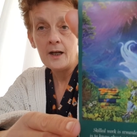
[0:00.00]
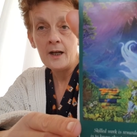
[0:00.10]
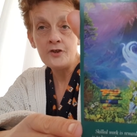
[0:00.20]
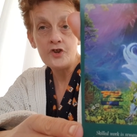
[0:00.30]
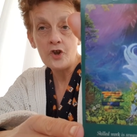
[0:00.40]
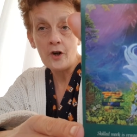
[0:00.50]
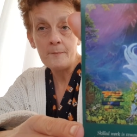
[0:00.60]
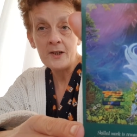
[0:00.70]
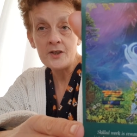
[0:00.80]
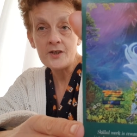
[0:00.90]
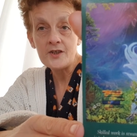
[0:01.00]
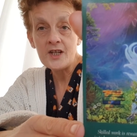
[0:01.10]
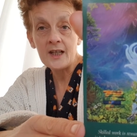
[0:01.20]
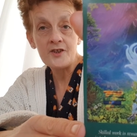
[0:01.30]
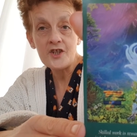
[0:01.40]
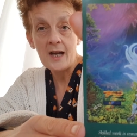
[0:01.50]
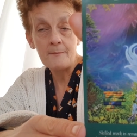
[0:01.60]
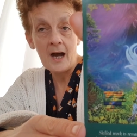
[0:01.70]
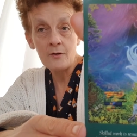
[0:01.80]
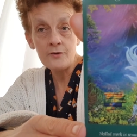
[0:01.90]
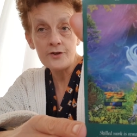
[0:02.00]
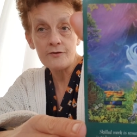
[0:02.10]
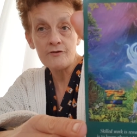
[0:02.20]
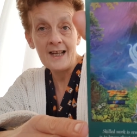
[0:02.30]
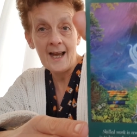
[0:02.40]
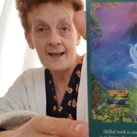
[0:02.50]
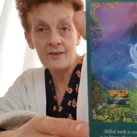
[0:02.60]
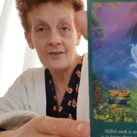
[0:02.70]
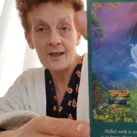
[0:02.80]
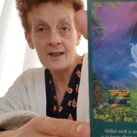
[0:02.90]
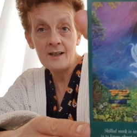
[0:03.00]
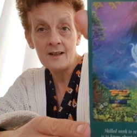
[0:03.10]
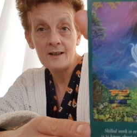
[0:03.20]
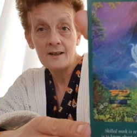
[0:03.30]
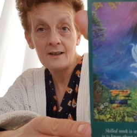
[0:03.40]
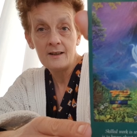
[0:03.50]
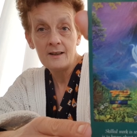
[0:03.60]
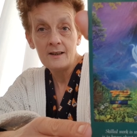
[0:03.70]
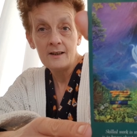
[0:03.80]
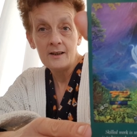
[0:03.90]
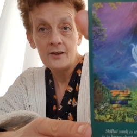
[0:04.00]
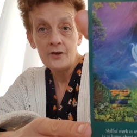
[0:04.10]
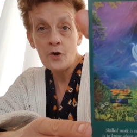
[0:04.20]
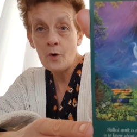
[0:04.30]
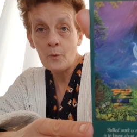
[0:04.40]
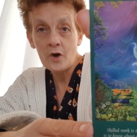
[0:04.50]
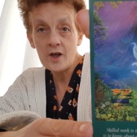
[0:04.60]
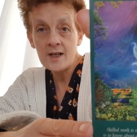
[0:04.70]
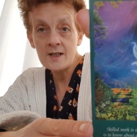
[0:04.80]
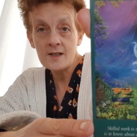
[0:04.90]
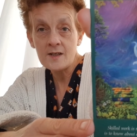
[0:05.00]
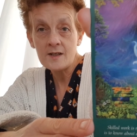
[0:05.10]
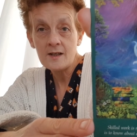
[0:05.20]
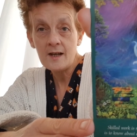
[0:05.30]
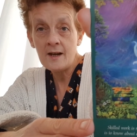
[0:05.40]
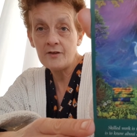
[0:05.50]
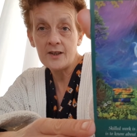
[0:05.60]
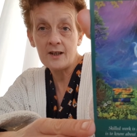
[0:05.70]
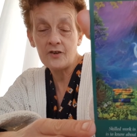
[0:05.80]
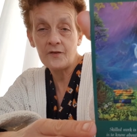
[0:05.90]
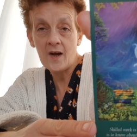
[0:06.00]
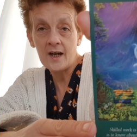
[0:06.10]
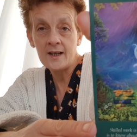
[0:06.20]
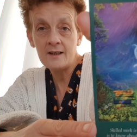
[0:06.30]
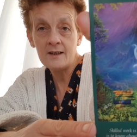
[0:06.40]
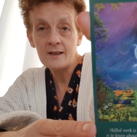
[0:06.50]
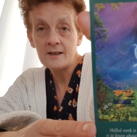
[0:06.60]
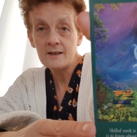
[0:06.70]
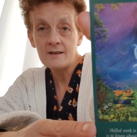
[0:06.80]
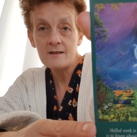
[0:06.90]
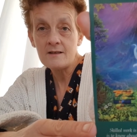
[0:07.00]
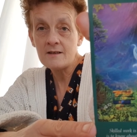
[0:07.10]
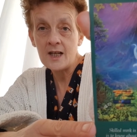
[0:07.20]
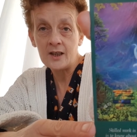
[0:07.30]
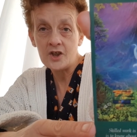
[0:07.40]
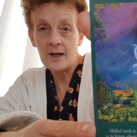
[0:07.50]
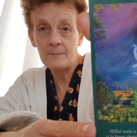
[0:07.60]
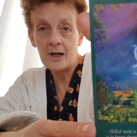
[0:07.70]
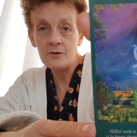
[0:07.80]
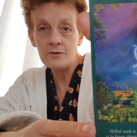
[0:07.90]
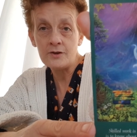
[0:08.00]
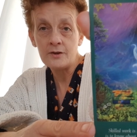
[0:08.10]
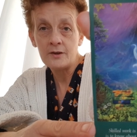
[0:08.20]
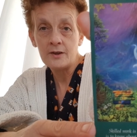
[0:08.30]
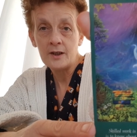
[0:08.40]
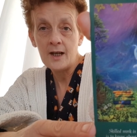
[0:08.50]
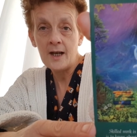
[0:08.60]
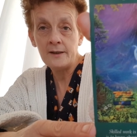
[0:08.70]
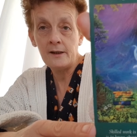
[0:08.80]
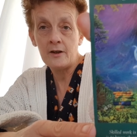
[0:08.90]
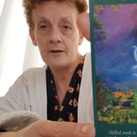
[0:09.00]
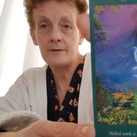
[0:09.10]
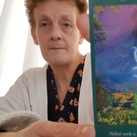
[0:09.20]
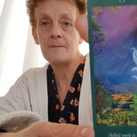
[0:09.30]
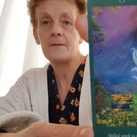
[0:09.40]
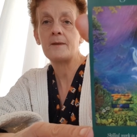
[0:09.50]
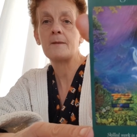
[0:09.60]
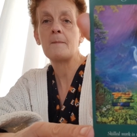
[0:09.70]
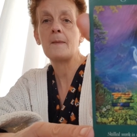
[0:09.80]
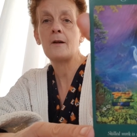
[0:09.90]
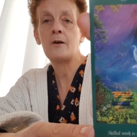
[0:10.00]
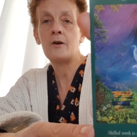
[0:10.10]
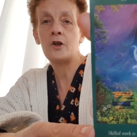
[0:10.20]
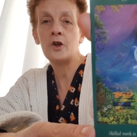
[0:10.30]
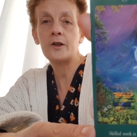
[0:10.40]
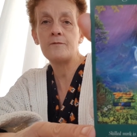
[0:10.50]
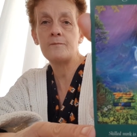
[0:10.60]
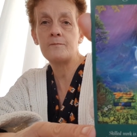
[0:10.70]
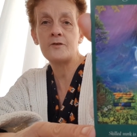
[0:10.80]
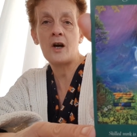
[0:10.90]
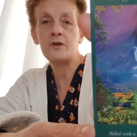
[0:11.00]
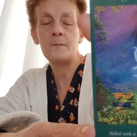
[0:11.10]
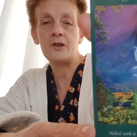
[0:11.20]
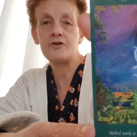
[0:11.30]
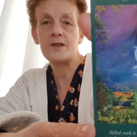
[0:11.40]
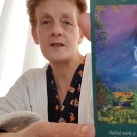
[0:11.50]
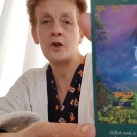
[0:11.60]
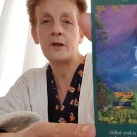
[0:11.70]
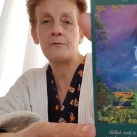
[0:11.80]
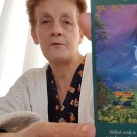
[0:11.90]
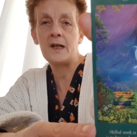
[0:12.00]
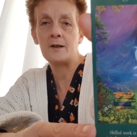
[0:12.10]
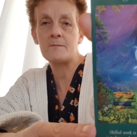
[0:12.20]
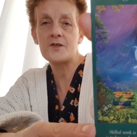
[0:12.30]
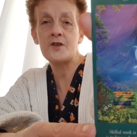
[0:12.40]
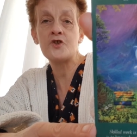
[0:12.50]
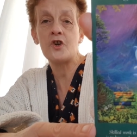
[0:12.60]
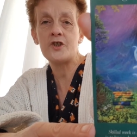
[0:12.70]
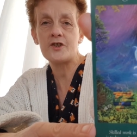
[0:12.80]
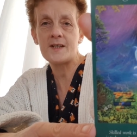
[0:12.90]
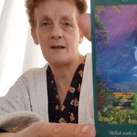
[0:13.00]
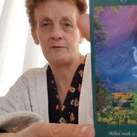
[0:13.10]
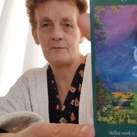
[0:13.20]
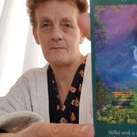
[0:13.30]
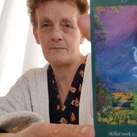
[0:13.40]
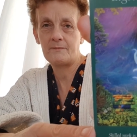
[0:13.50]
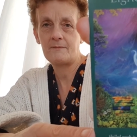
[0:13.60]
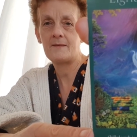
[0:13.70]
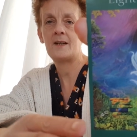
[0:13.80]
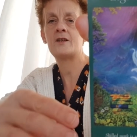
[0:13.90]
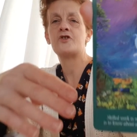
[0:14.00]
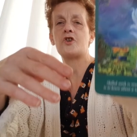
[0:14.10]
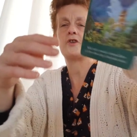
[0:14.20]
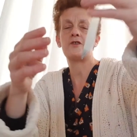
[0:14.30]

enjoyment, taking time out, relaxing, no worries, everything is fine, take time out and learn. Or look at documentaries, look at films, enjoy yourself. Enjoy